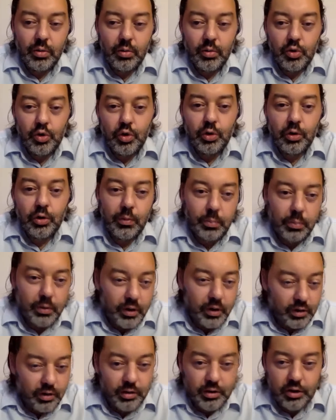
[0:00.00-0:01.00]
joint
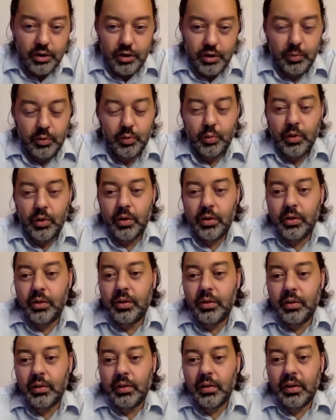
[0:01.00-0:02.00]
partnerships with
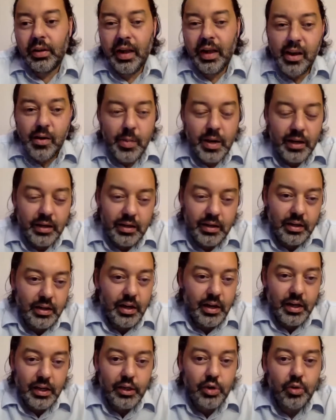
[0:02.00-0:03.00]

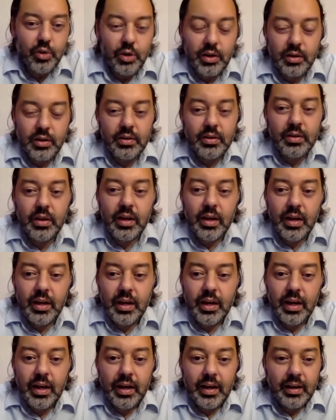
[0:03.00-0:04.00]
like-minded countries
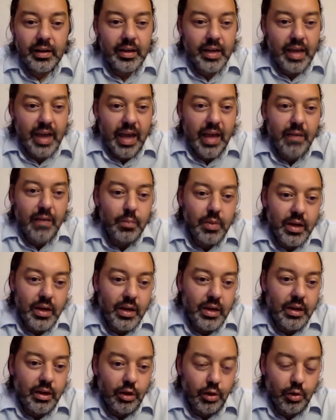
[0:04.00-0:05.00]
can
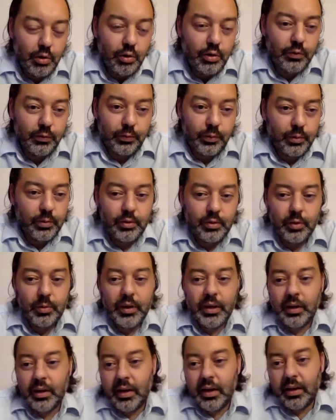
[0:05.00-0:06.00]
be useful. So
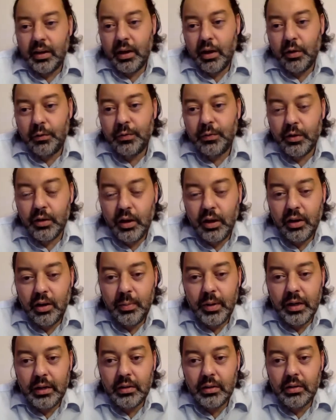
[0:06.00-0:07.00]
I often talk
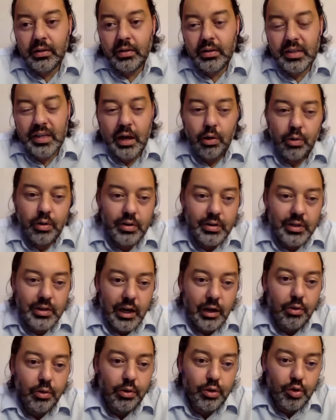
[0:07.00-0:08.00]
about
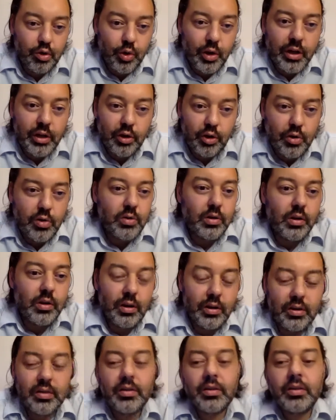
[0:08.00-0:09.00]
South-South trade
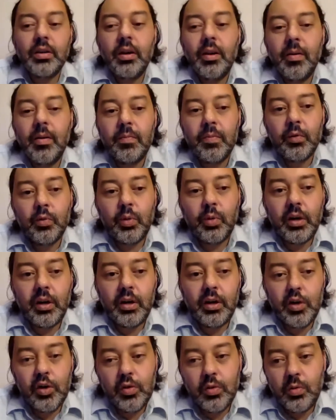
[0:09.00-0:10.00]
unions, where
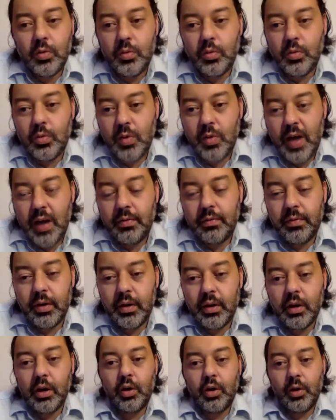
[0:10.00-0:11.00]
you have
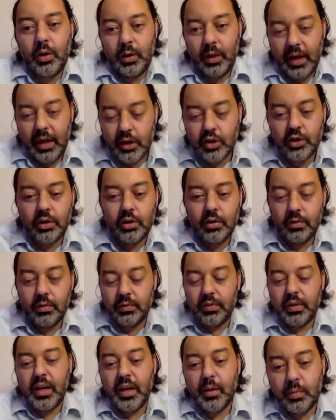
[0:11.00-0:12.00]
a collection
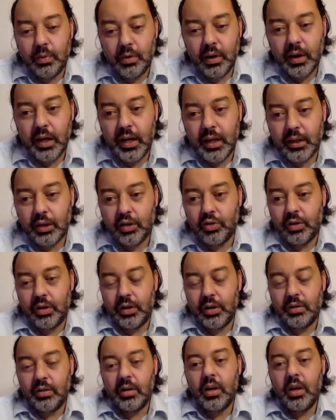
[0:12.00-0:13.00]
of neighboring
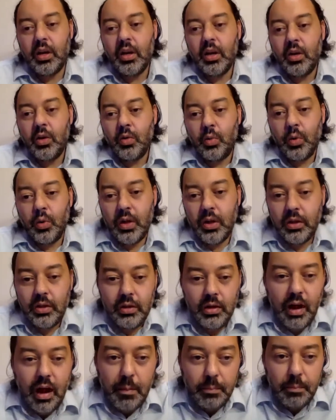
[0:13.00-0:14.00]
countries
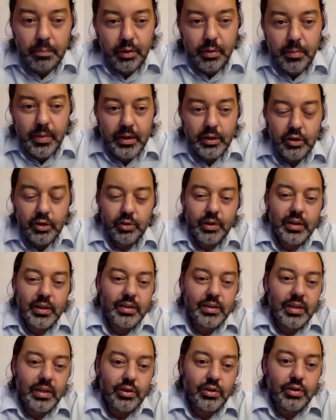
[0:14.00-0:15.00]
with complementary
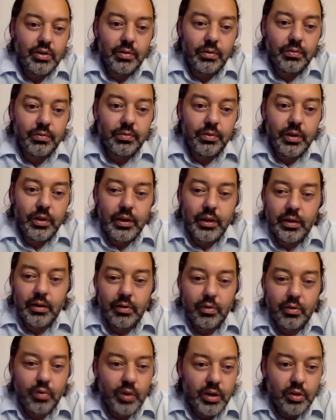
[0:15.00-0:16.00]
sets of
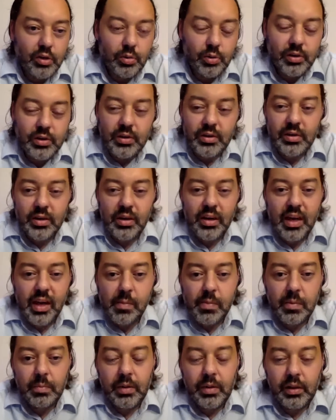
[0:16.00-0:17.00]
resources and
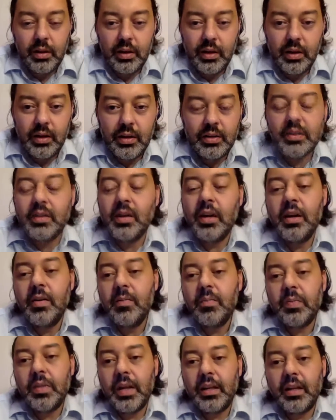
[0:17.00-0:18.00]
capabilities
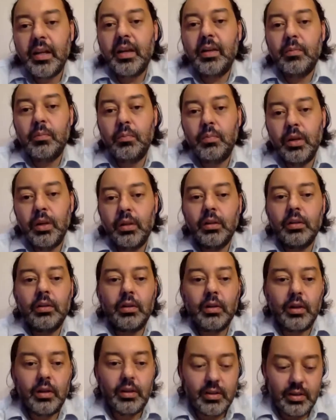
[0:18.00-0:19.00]
that can
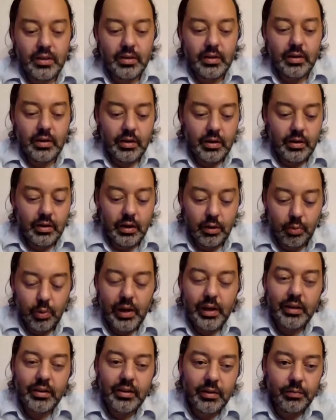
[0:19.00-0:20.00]
build a
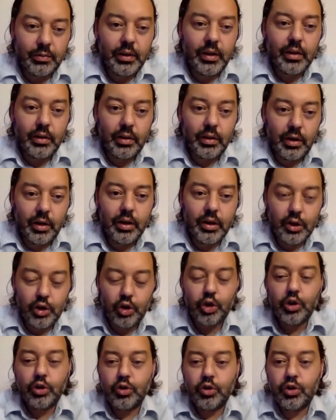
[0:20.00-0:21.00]
relatively
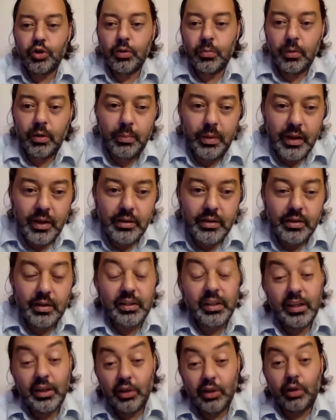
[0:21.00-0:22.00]
large consumer base,
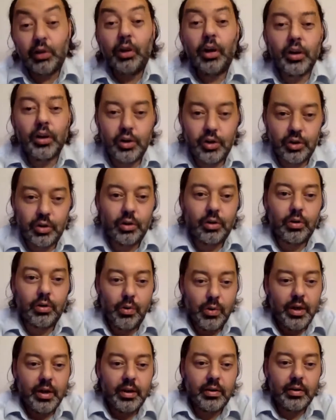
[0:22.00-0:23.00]
at least larger
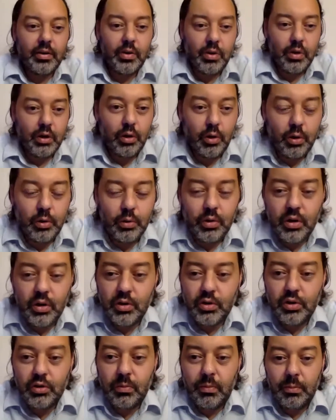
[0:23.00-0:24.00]
than their own
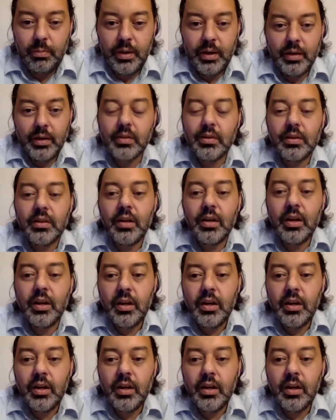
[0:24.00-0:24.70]
consumer base,